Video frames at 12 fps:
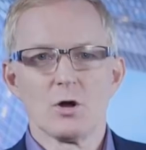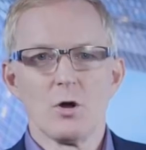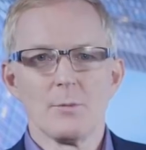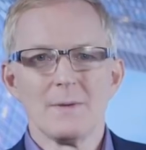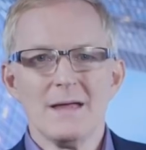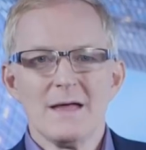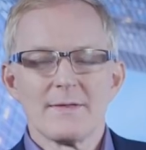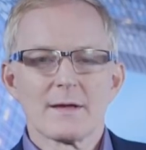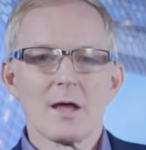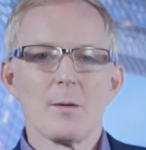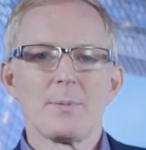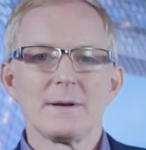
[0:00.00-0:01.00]
home. The
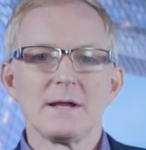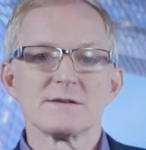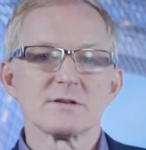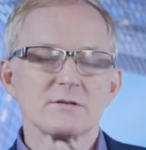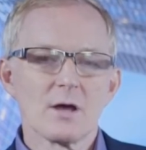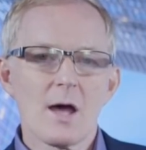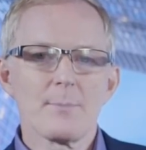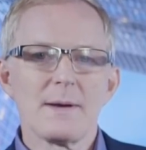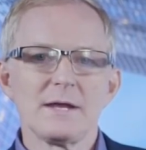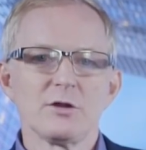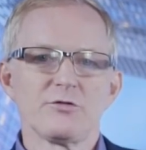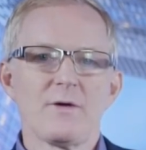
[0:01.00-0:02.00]
company is a top
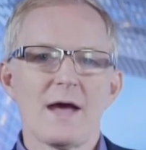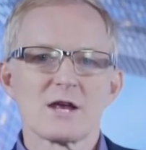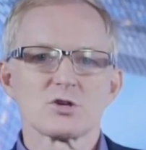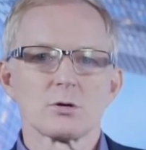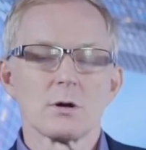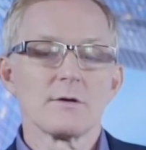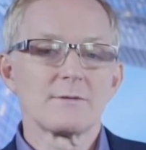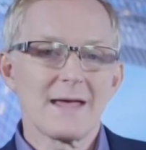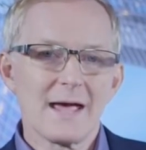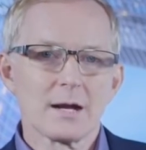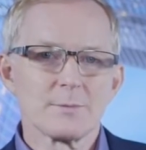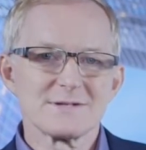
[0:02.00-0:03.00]
manufacturer of
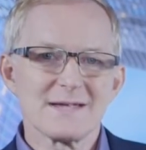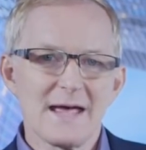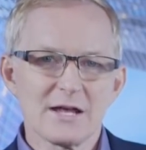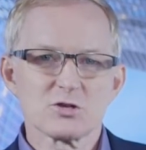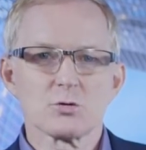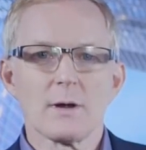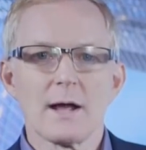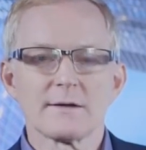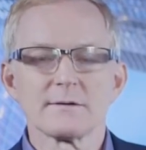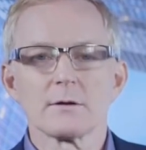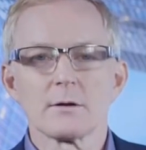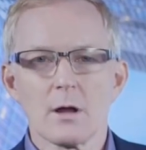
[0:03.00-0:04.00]
cannabis
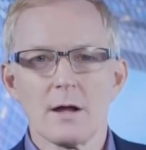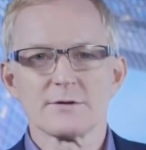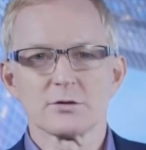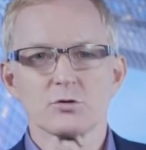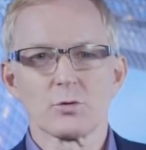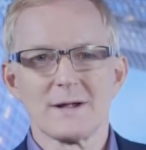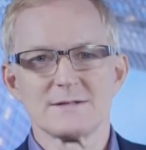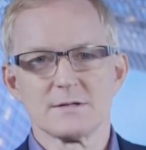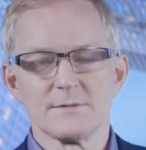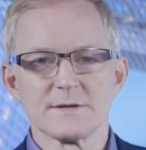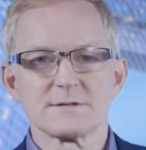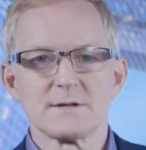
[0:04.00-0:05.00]
extracts and concentrates
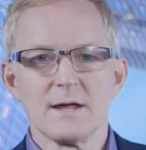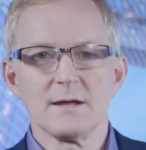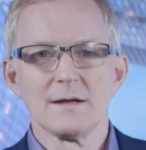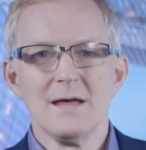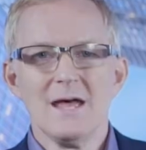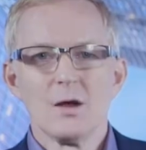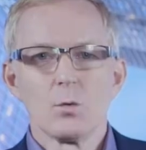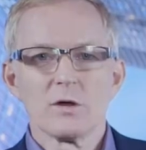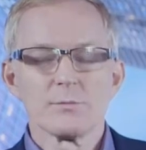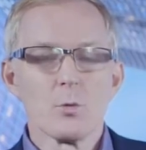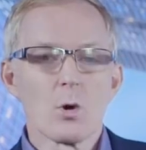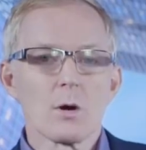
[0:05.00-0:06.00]
in the state, with
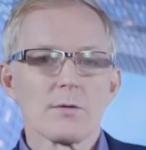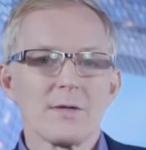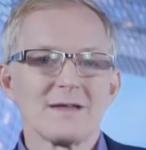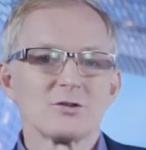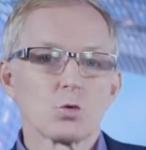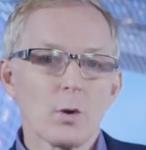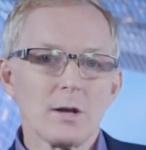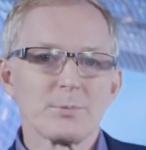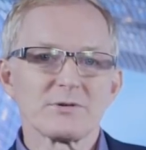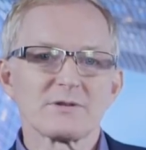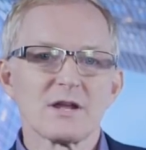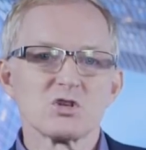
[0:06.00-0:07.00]
more than
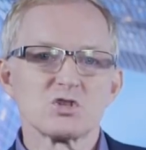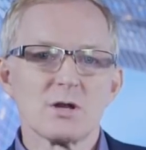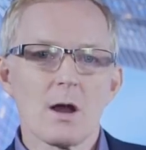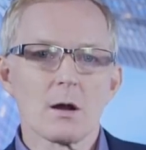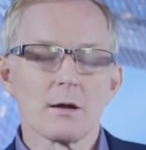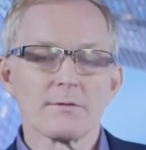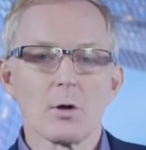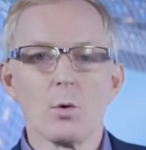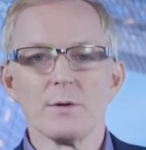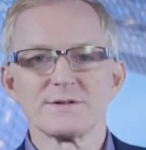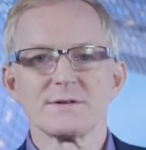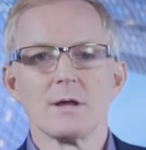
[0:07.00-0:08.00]
20% share of the
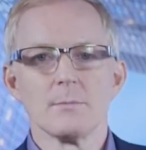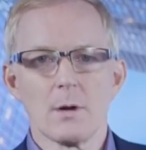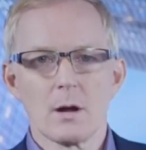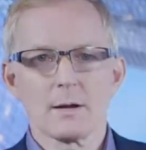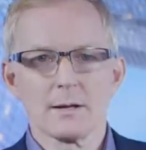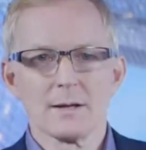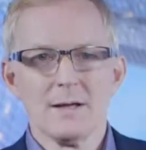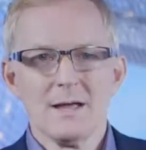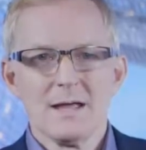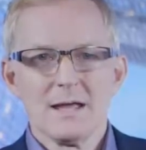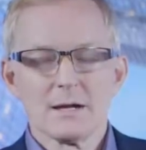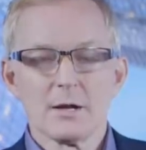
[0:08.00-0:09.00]
wholesale market.
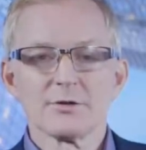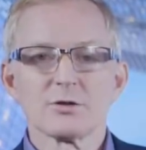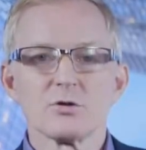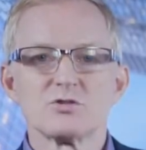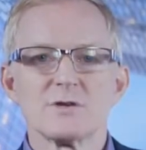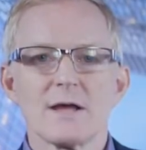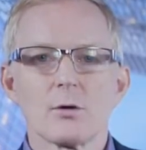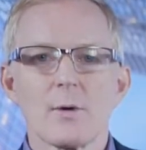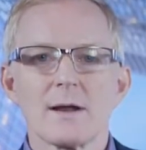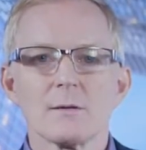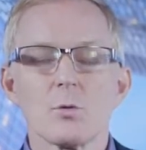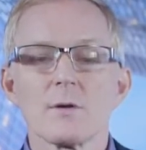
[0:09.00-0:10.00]
It also
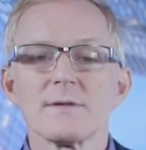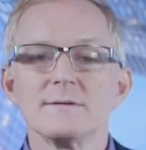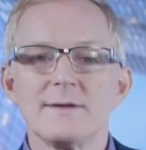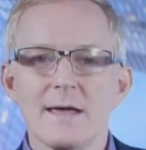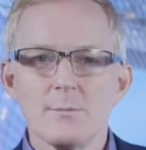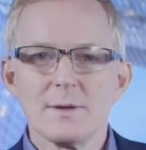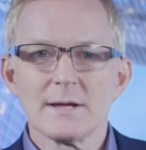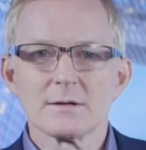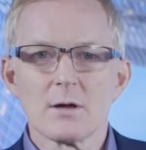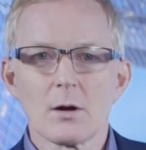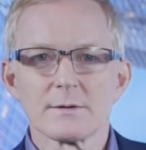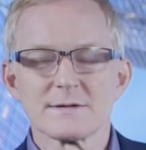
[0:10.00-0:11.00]
generated more than $10 million
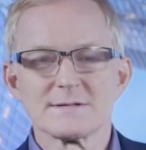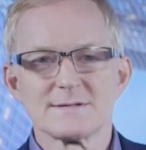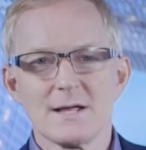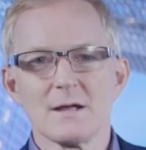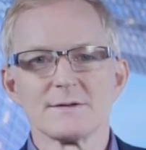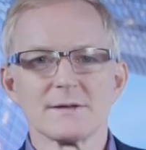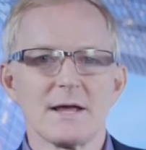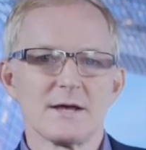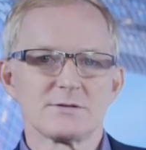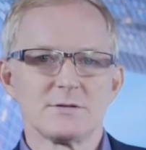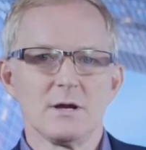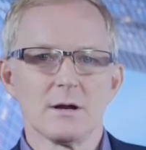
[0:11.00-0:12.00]
in sales
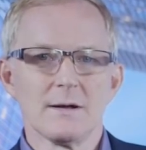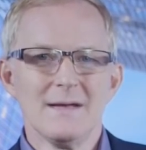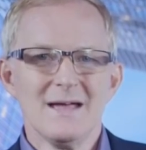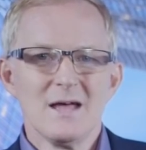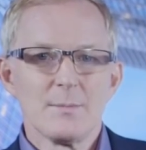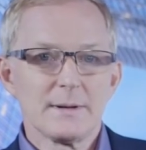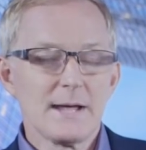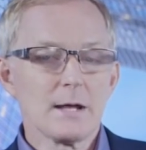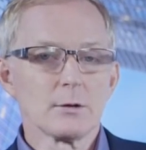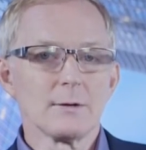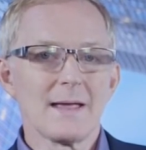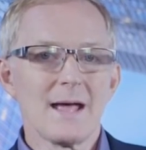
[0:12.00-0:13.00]
last year. But
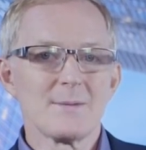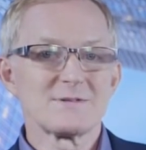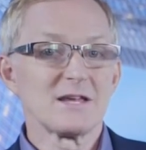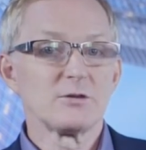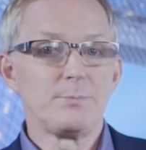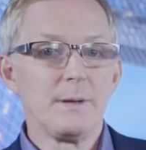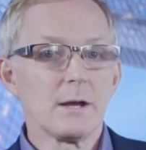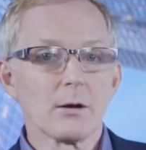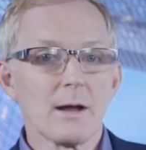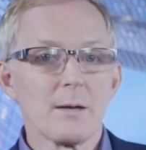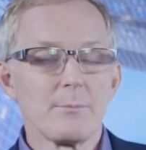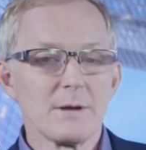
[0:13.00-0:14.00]
Halo Labs has bigger
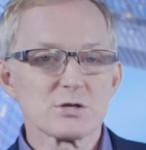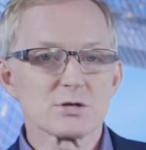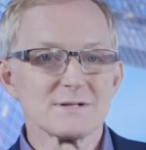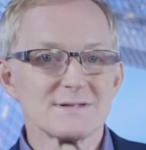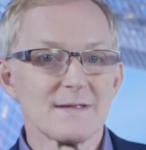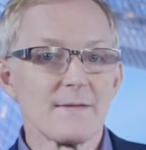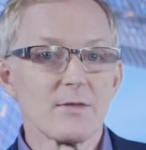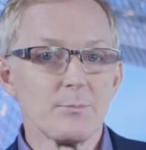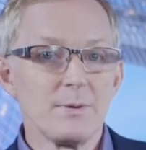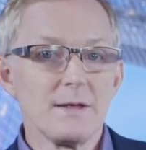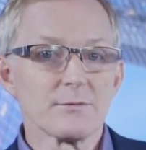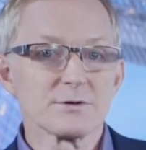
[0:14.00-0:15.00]
ambitions than the
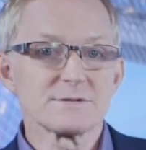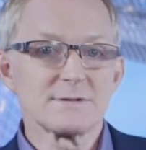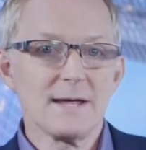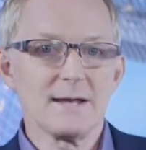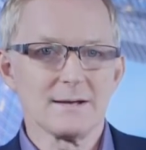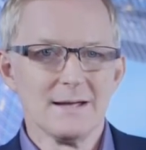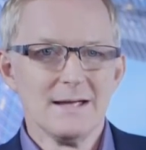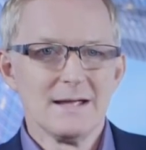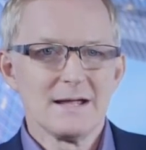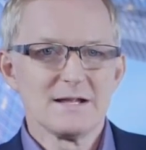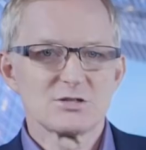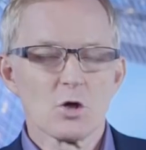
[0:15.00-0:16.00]
Beaver State.
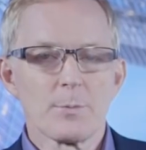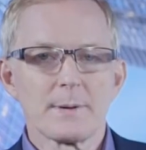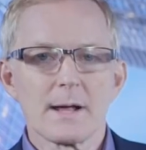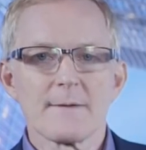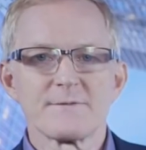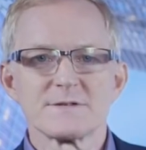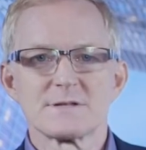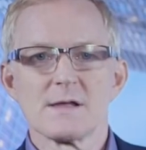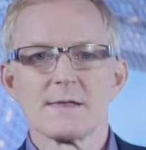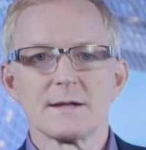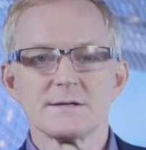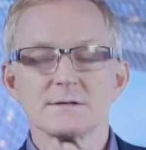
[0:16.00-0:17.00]
It's opening up
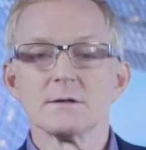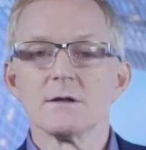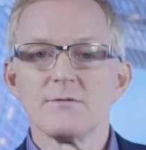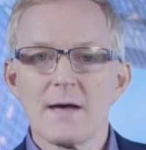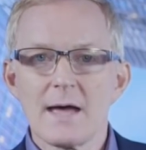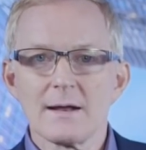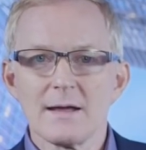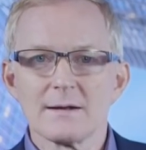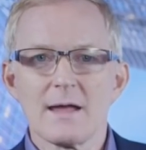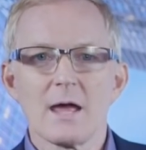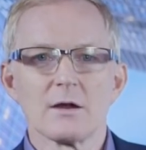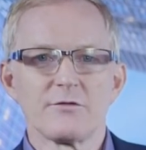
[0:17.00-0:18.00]
facilities in Nevada and
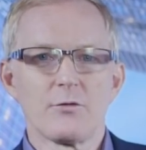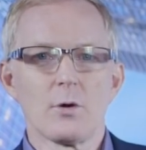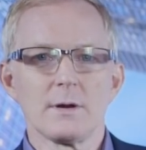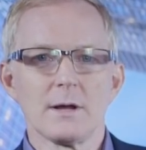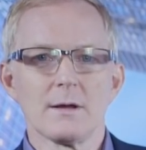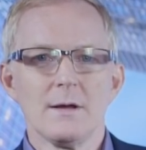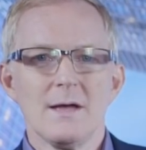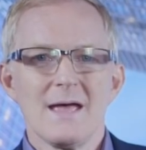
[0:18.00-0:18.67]
California